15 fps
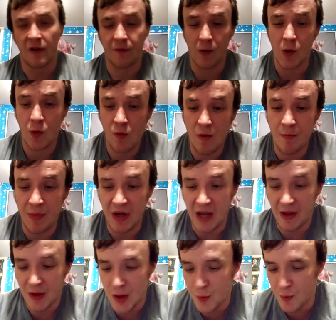first one
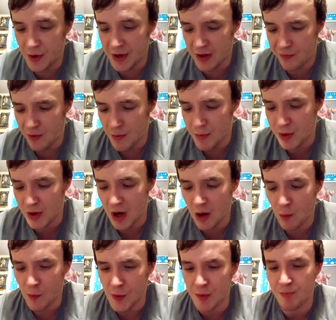being this one is from
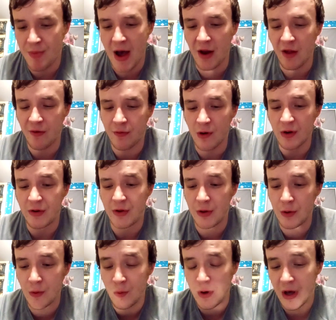Star Wars Battlefront
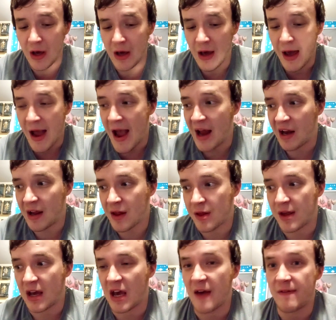2, and it is
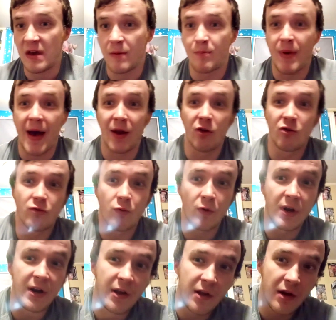the heavy
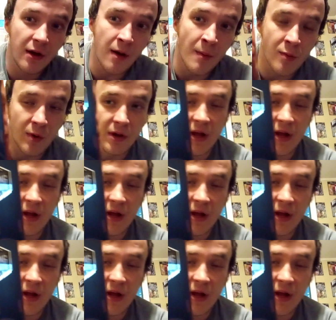Battledroid. Comes with a